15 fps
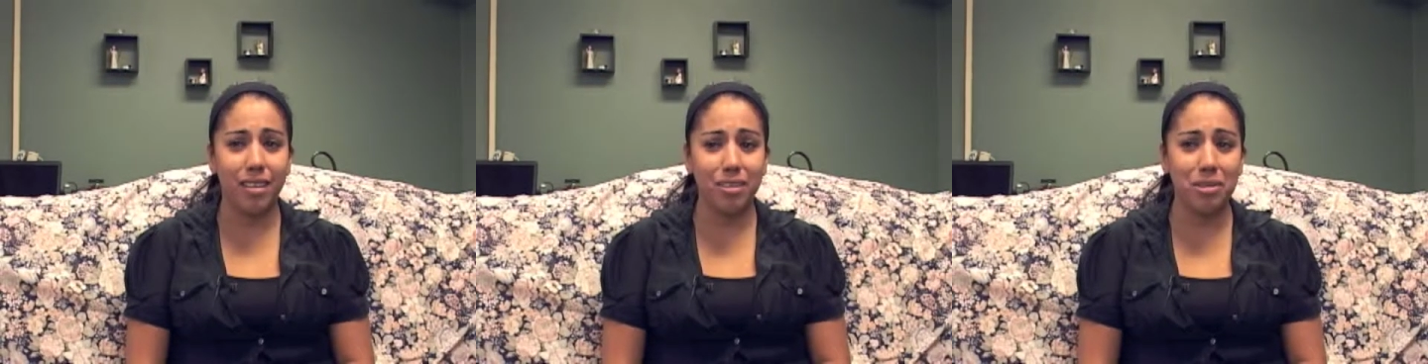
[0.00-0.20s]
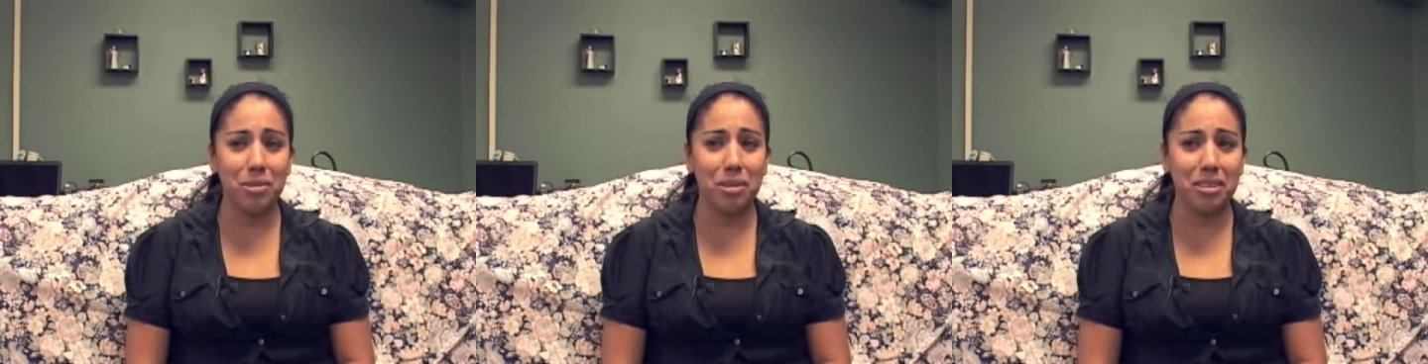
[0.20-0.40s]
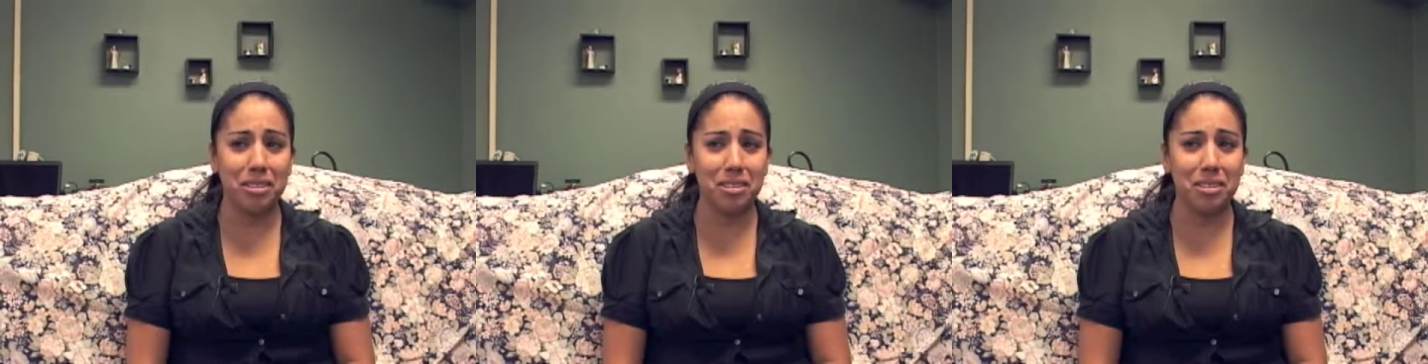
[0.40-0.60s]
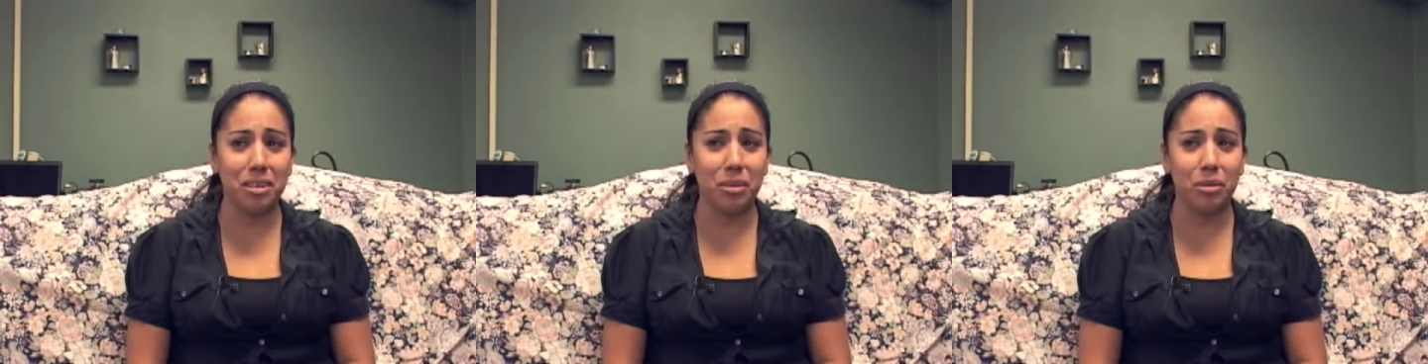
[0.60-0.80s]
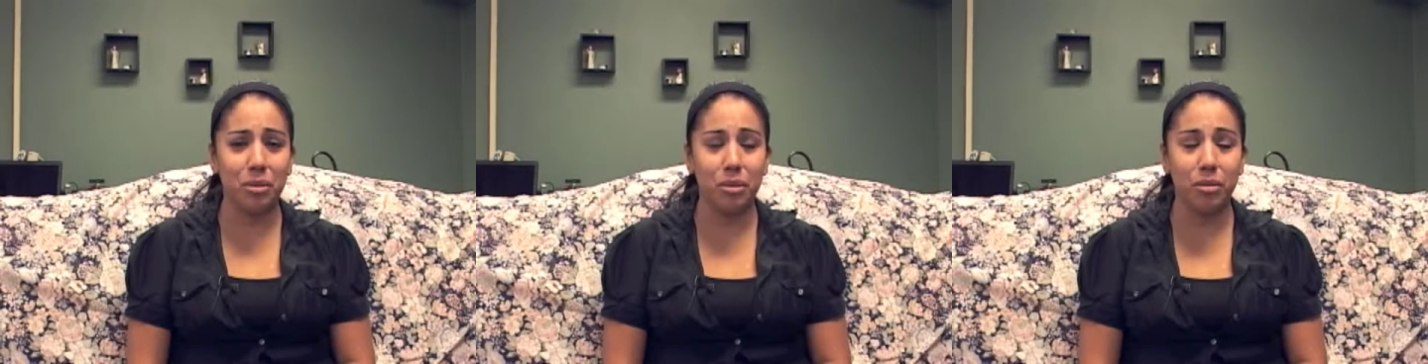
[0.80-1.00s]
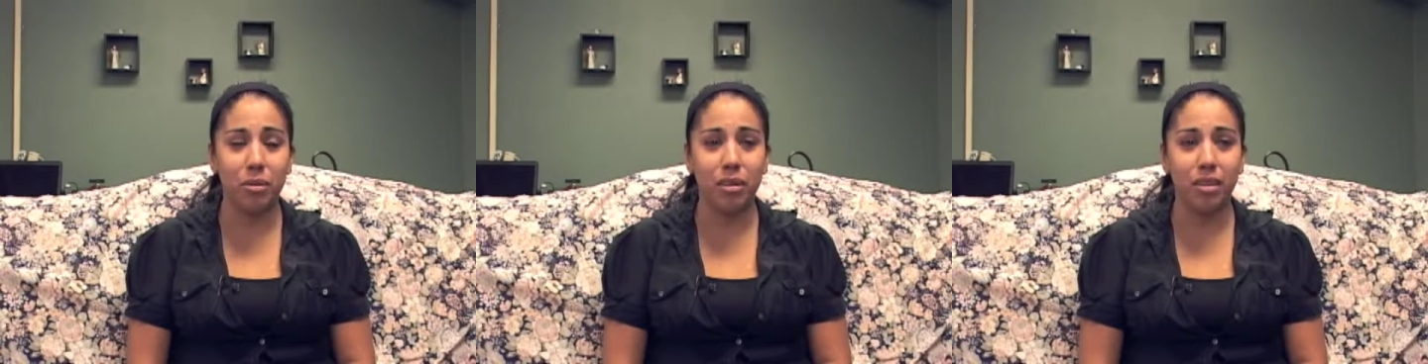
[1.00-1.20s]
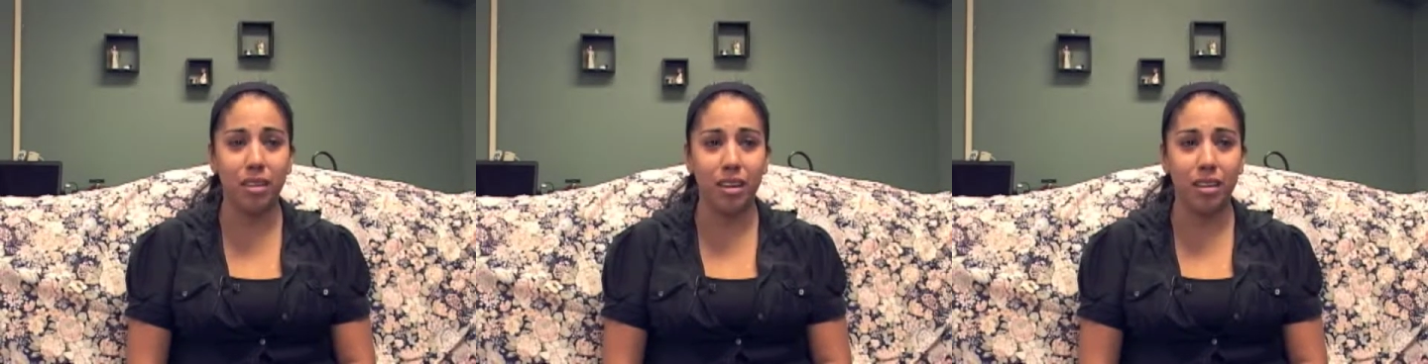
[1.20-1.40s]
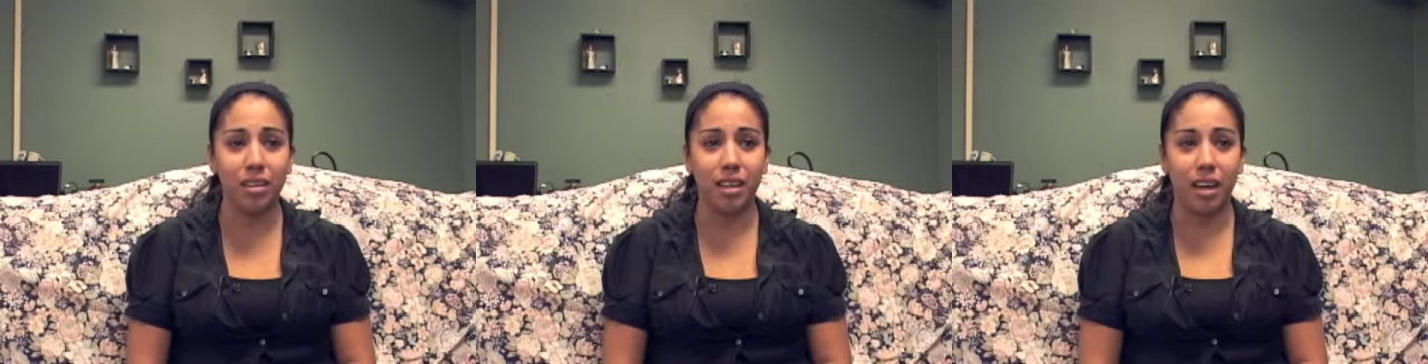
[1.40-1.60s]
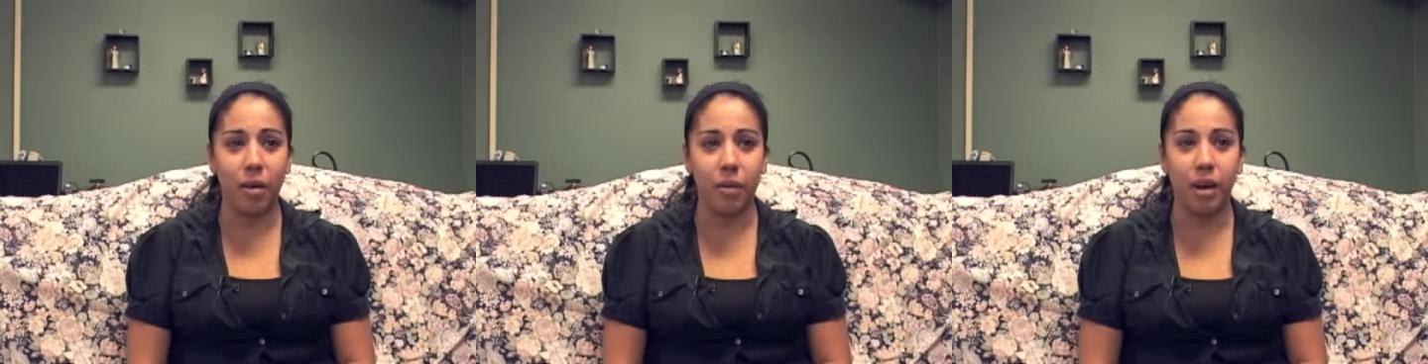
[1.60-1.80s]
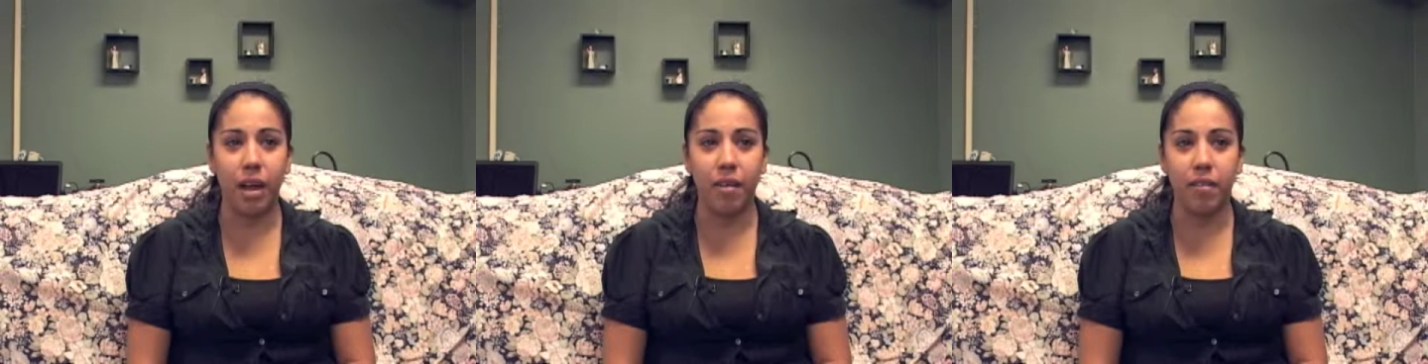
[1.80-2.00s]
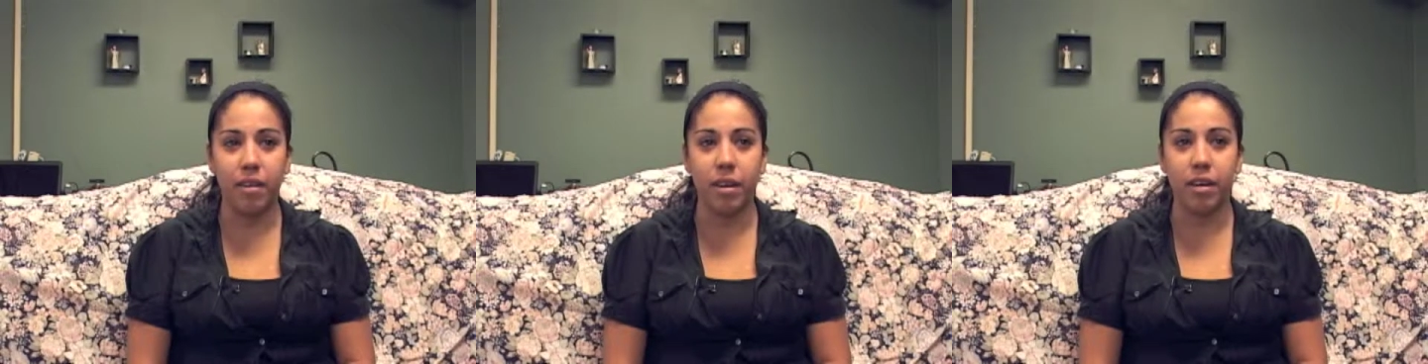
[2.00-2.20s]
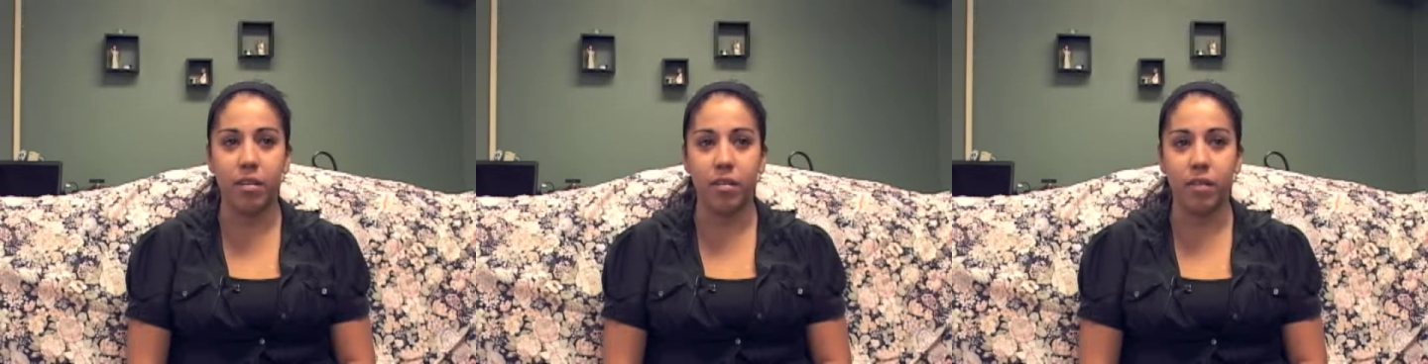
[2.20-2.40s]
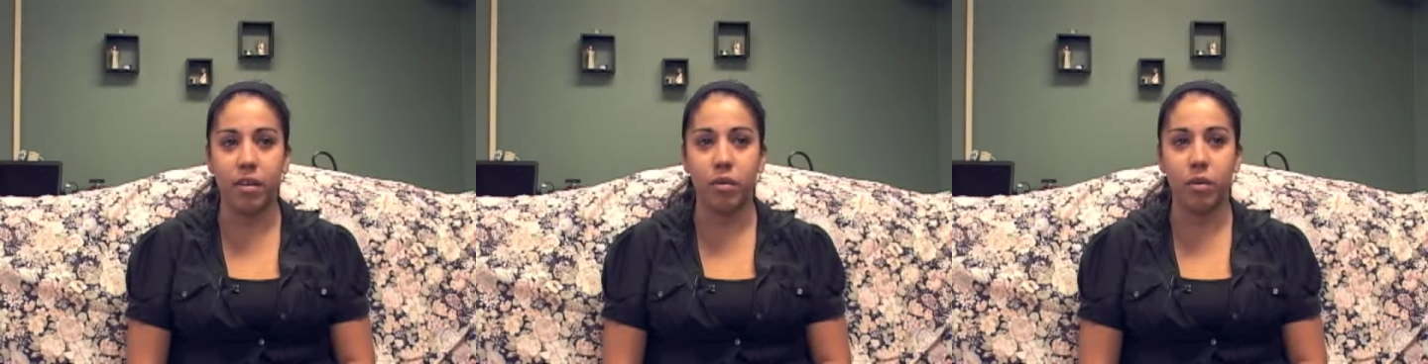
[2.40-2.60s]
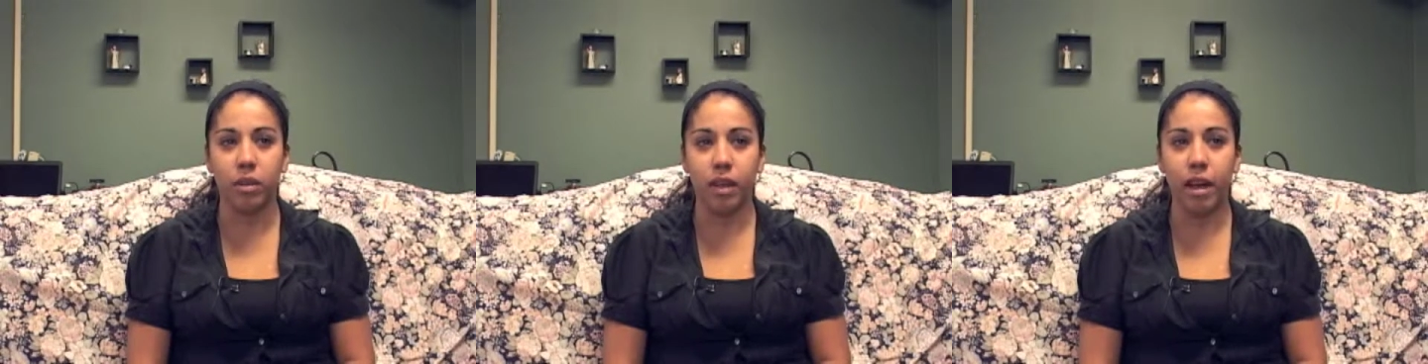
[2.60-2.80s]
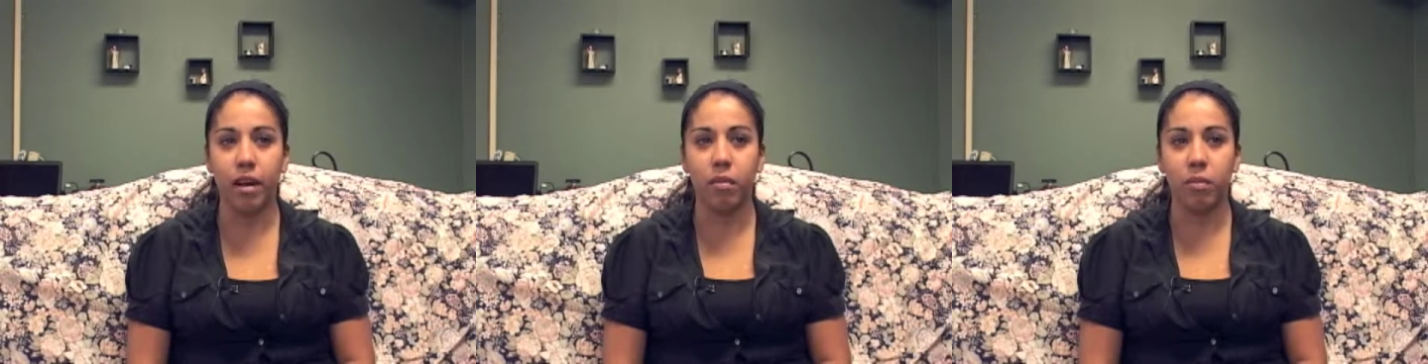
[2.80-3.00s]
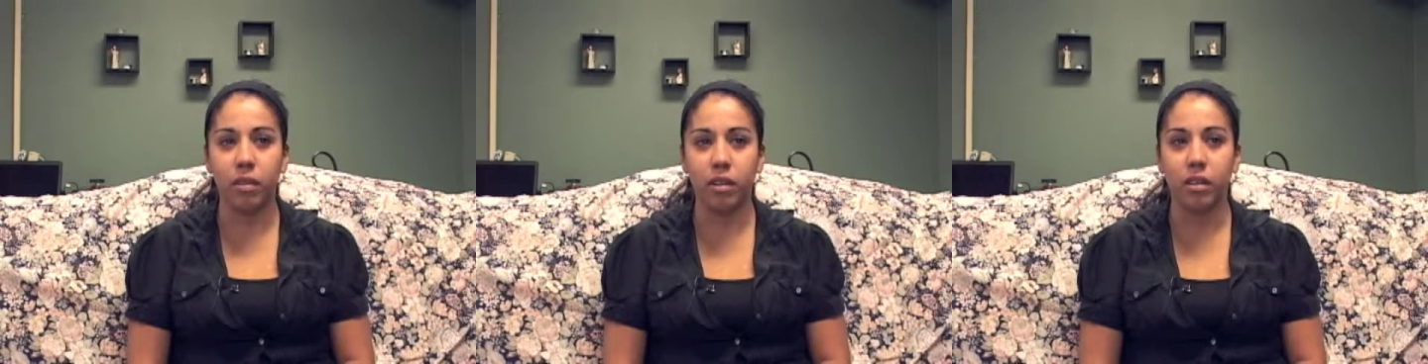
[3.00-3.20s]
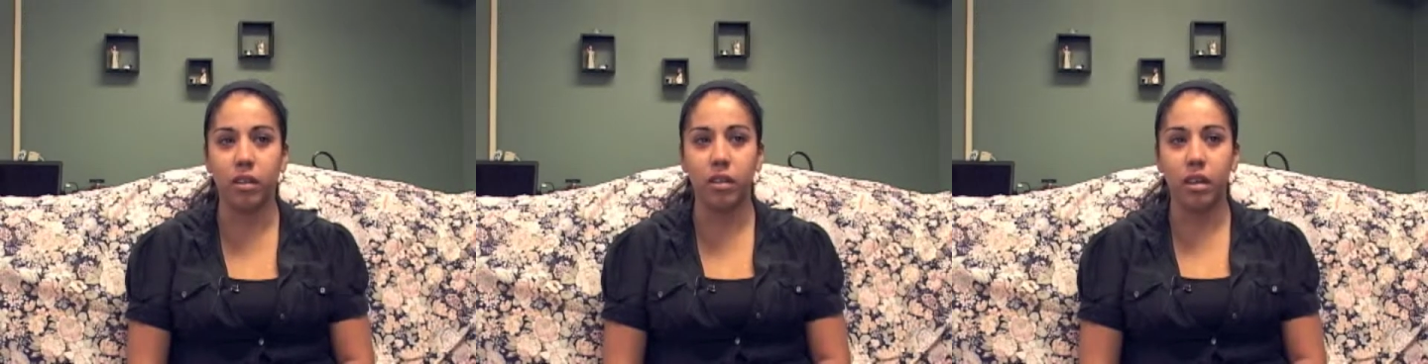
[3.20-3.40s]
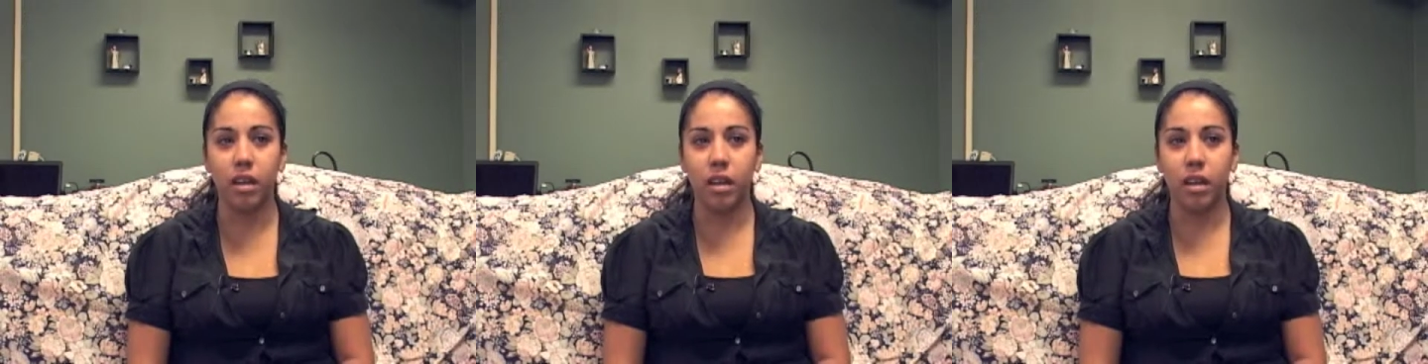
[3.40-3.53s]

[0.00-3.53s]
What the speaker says: 2 years ago, who would have thought that I would have an interview with Caterpillar